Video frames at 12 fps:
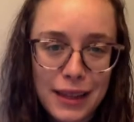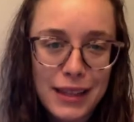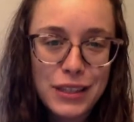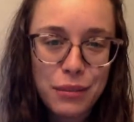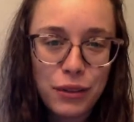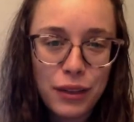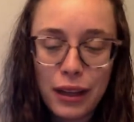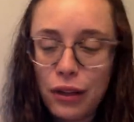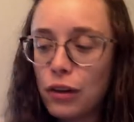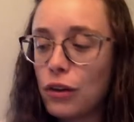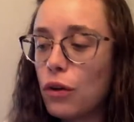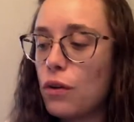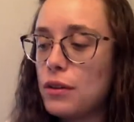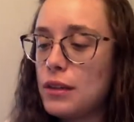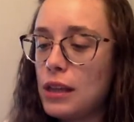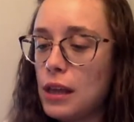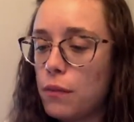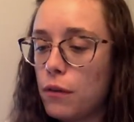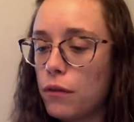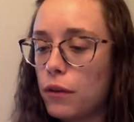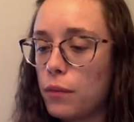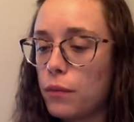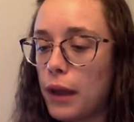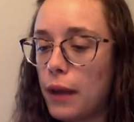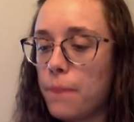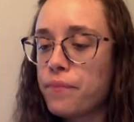That's some really good goals to keep over your break.